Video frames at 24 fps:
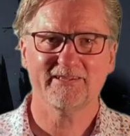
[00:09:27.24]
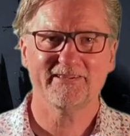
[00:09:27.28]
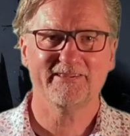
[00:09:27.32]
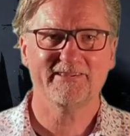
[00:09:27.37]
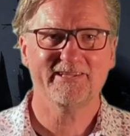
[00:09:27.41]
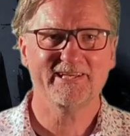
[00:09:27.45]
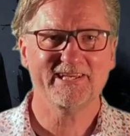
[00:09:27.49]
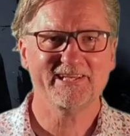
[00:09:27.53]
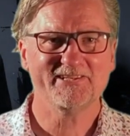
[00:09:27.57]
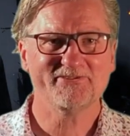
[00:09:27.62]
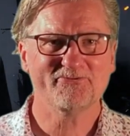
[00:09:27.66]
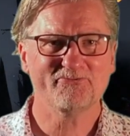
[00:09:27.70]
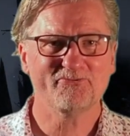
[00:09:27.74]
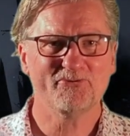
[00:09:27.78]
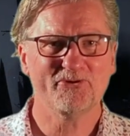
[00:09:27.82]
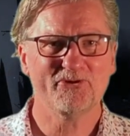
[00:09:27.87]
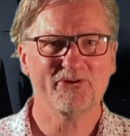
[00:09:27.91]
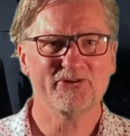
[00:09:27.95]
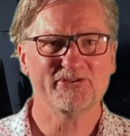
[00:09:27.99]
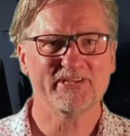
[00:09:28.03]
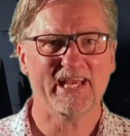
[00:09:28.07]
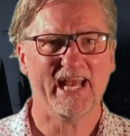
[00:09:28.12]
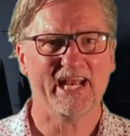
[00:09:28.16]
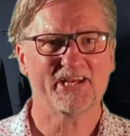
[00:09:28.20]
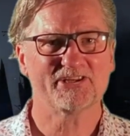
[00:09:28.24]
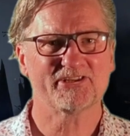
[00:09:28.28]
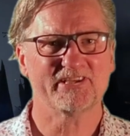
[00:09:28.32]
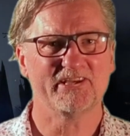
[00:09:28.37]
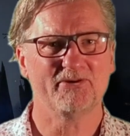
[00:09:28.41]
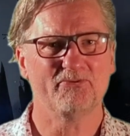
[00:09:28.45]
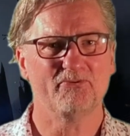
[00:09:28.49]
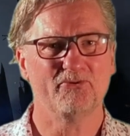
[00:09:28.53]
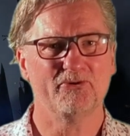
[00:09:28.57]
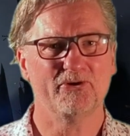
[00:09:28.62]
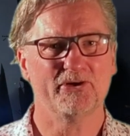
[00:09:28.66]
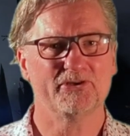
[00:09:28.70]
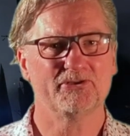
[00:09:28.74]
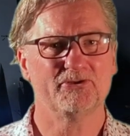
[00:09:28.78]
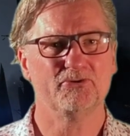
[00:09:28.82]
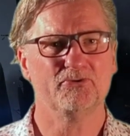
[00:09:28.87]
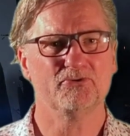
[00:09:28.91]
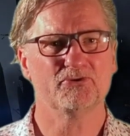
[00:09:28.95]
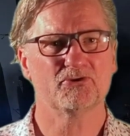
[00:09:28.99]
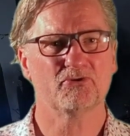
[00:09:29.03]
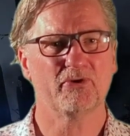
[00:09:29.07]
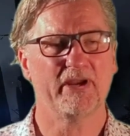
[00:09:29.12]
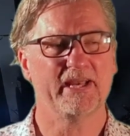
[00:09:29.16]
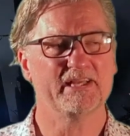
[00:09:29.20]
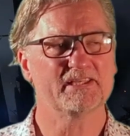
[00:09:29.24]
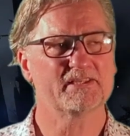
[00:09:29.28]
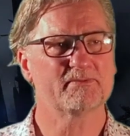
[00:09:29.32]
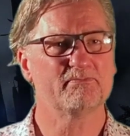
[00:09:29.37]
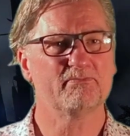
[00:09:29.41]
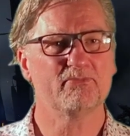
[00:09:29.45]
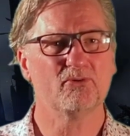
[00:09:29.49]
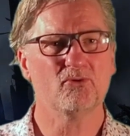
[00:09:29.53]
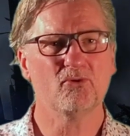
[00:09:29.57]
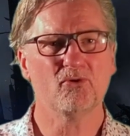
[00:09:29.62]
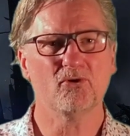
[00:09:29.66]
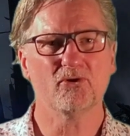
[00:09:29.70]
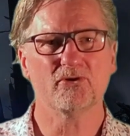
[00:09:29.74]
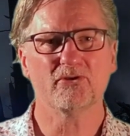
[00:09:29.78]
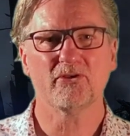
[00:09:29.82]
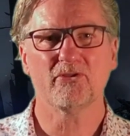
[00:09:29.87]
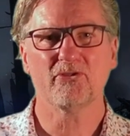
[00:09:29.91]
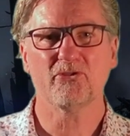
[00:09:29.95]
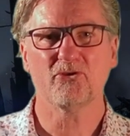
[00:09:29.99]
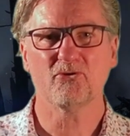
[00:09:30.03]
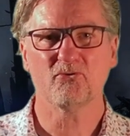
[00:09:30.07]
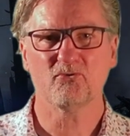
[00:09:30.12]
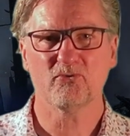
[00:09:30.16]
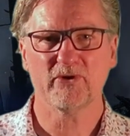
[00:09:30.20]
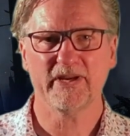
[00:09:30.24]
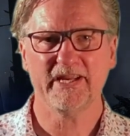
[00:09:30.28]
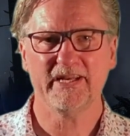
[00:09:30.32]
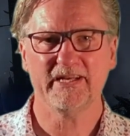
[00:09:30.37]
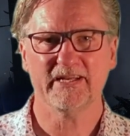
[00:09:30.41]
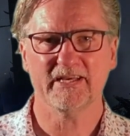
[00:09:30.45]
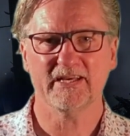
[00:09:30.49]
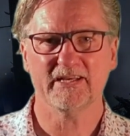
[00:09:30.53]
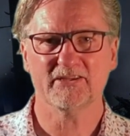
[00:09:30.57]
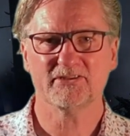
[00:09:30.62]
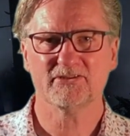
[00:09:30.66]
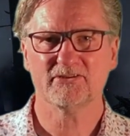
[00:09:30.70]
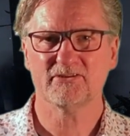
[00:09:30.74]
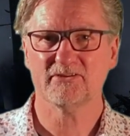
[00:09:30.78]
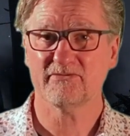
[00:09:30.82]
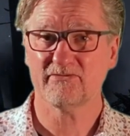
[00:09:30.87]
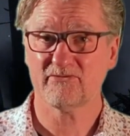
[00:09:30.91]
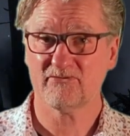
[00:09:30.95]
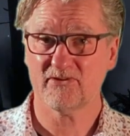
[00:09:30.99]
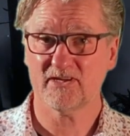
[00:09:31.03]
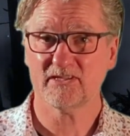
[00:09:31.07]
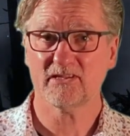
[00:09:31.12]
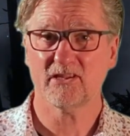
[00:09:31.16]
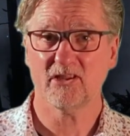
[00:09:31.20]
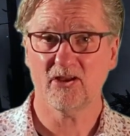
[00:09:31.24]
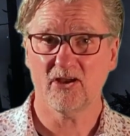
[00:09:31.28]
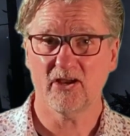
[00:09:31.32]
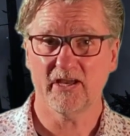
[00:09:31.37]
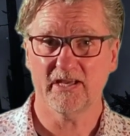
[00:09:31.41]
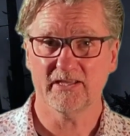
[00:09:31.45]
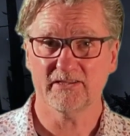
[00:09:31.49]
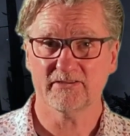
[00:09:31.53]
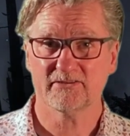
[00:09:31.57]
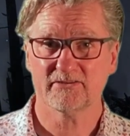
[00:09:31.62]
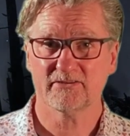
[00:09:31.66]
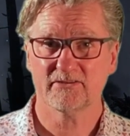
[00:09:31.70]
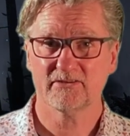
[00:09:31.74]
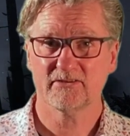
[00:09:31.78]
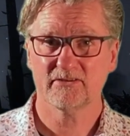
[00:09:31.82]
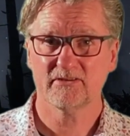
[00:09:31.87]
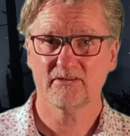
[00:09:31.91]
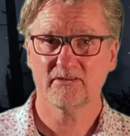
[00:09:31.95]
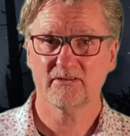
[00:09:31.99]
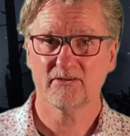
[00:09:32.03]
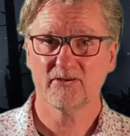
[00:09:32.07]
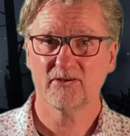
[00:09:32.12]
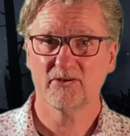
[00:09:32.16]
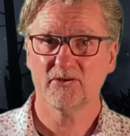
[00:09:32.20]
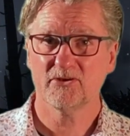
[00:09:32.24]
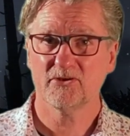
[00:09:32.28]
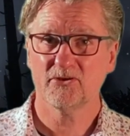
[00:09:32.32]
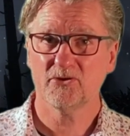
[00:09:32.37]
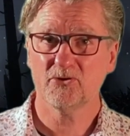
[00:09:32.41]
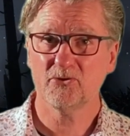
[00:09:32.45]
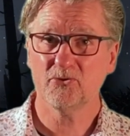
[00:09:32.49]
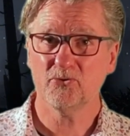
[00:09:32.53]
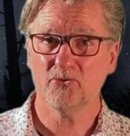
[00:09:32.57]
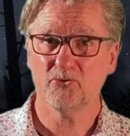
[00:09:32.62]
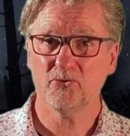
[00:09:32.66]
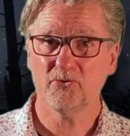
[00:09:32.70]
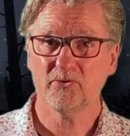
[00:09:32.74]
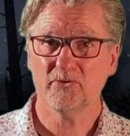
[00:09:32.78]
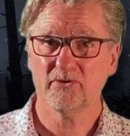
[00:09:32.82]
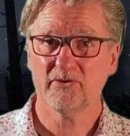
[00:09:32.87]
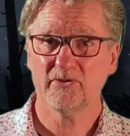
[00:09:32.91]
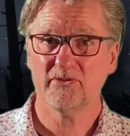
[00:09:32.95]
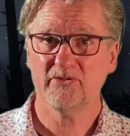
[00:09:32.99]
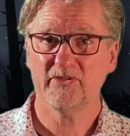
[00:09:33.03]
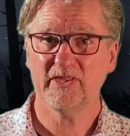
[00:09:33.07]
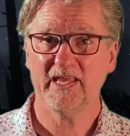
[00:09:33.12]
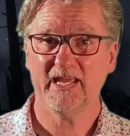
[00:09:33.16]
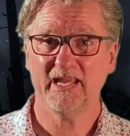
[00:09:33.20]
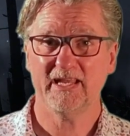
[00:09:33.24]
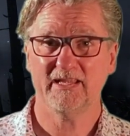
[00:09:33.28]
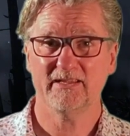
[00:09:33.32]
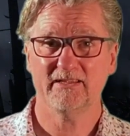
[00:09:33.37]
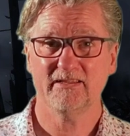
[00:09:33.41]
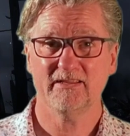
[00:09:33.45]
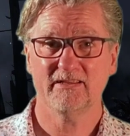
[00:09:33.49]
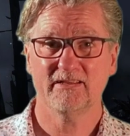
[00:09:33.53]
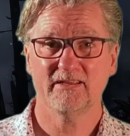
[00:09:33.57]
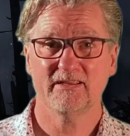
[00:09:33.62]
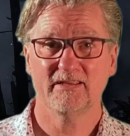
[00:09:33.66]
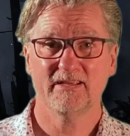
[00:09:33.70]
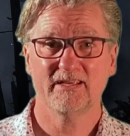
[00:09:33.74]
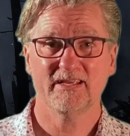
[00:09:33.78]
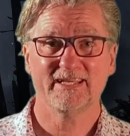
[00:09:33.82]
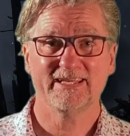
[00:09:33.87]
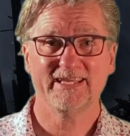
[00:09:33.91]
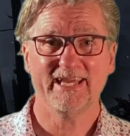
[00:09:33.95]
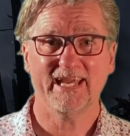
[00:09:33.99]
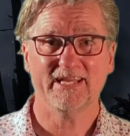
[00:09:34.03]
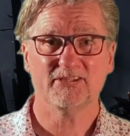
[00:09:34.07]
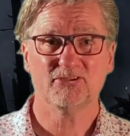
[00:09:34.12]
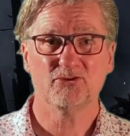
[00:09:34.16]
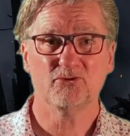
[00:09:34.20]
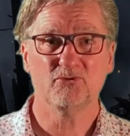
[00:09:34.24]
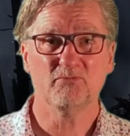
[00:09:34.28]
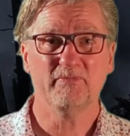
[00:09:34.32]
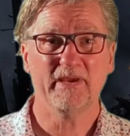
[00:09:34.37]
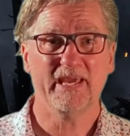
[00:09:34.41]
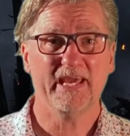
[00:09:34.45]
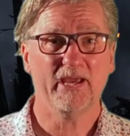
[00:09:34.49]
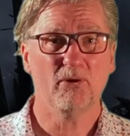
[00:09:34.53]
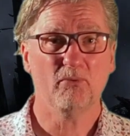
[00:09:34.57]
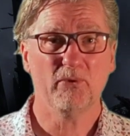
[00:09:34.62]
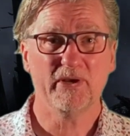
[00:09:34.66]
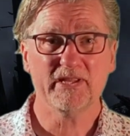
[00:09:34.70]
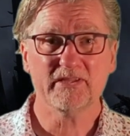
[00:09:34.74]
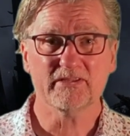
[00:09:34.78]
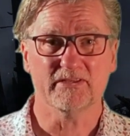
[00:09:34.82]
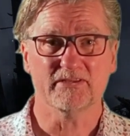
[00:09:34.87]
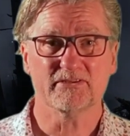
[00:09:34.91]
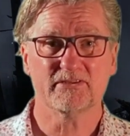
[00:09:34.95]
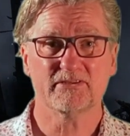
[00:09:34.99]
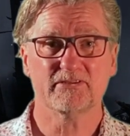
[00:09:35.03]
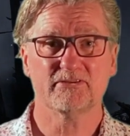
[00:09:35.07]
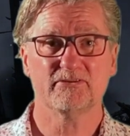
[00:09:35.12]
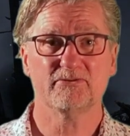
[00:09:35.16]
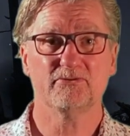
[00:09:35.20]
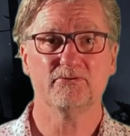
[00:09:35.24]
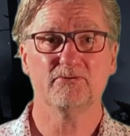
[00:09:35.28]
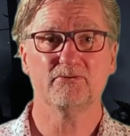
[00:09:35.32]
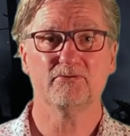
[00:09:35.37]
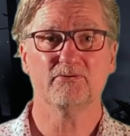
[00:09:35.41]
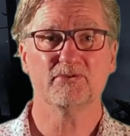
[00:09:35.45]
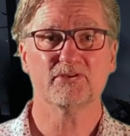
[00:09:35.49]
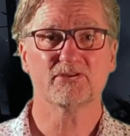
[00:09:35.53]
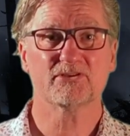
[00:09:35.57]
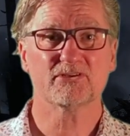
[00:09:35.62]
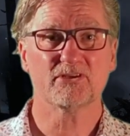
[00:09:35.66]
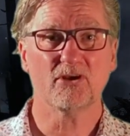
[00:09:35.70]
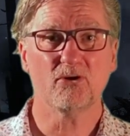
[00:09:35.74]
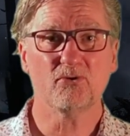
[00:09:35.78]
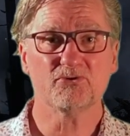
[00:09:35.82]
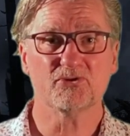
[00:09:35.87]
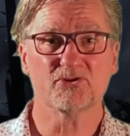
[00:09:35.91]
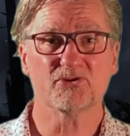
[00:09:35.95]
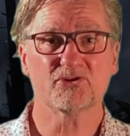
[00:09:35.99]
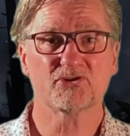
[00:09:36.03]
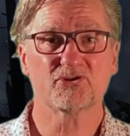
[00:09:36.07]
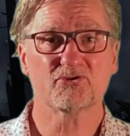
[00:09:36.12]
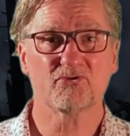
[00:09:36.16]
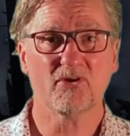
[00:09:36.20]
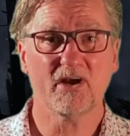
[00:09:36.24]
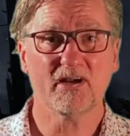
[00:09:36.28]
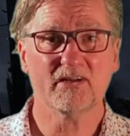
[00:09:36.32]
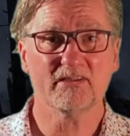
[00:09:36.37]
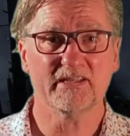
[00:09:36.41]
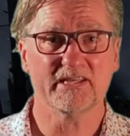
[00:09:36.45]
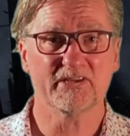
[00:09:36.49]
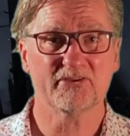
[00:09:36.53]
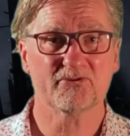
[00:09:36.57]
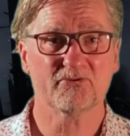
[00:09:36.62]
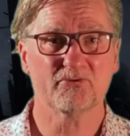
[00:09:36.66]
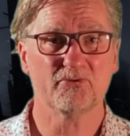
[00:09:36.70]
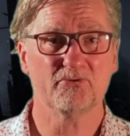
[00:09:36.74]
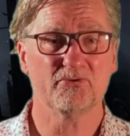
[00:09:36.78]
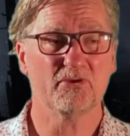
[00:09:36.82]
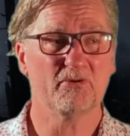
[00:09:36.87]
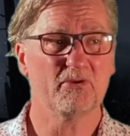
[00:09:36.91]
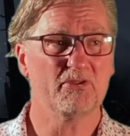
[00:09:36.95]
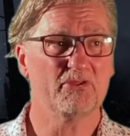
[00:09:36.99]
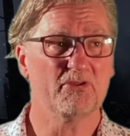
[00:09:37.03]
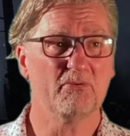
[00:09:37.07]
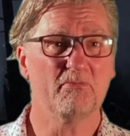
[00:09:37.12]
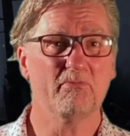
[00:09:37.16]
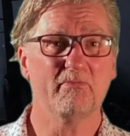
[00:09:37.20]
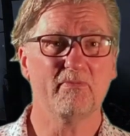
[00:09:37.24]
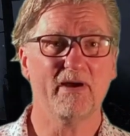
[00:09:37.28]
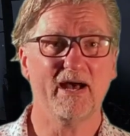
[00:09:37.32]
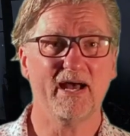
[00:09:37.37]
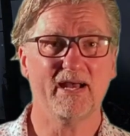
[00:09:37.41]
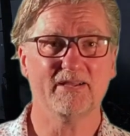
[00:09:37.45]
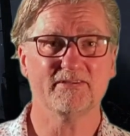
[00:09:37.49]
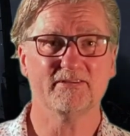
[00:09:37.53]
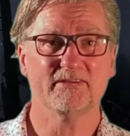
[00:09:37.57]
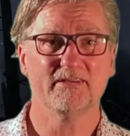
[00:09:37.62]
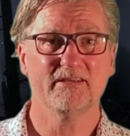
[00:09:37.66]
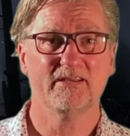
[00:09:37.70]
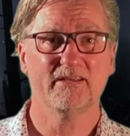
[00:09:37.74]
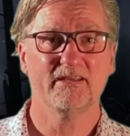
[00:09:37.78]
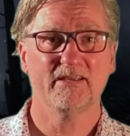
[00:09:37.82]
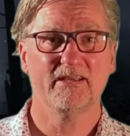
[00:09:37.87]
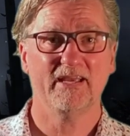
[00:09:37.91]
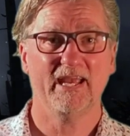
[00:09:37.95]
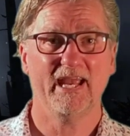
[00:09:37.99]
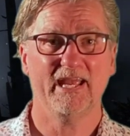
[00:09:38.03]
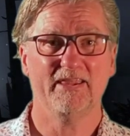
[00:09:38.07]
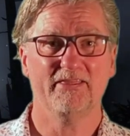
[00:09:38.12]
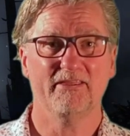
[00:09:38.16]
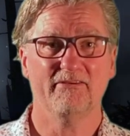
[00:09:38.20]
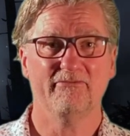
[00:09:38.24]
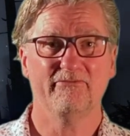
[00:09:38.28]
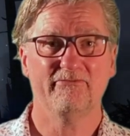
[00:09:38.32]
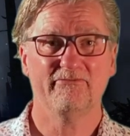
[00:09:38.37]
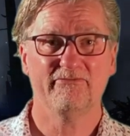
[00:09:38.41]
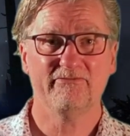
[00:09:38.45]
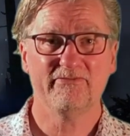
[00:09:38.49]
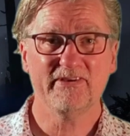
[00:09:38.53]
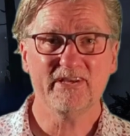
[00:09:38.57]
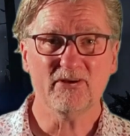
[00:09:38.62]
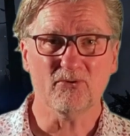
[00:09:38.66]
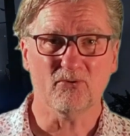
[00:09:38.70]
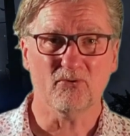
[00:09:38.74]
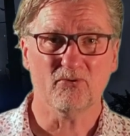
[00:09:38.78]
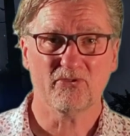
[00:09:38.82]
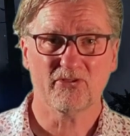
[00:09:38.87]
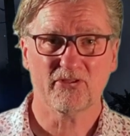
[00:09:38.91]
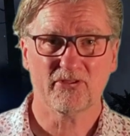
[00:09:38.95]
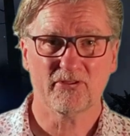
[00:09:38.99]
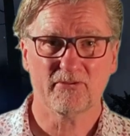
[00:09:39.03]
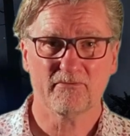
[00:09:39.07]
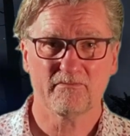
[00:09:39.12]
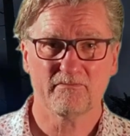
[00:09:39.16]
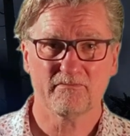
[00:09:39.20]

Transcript: These words actually work to transport the reader to the front lines, who then get to bear witness to the soldiers struggling through the mud and the filth.